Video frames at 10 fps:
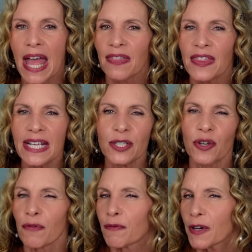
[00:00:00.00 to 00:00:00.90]
These
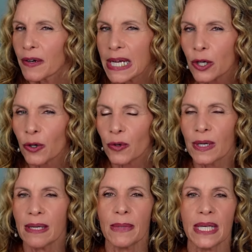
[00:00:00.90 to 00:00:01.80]
are very
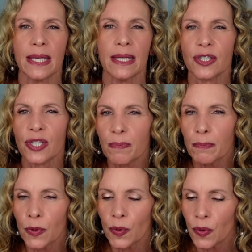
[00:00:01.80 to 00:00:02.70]
creamy,
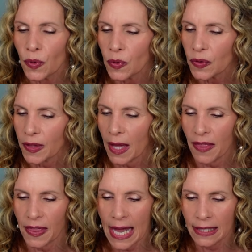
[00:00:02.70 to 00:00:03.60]
smooth,
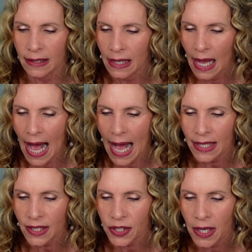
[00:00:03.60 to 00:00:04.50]
they
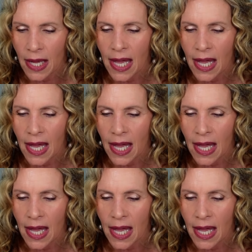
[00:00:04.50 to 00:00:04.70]
last.